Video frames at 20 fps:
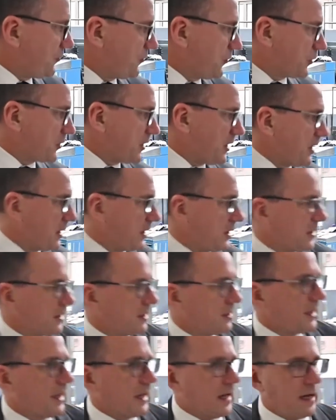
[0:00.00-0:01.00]
the tool
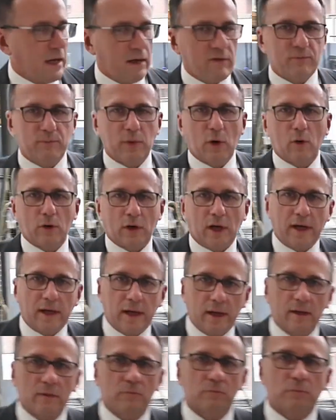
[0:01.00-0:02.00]
magazines that we have
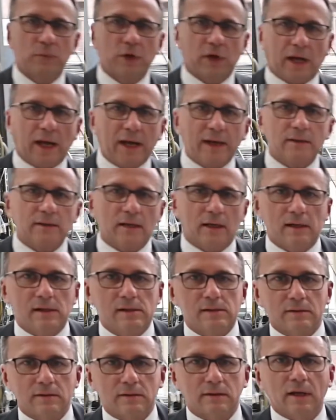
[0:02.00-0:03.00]
here for the
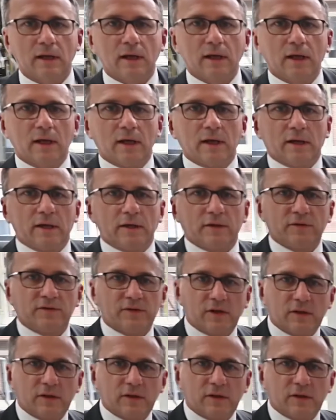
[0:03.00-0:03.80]
HF series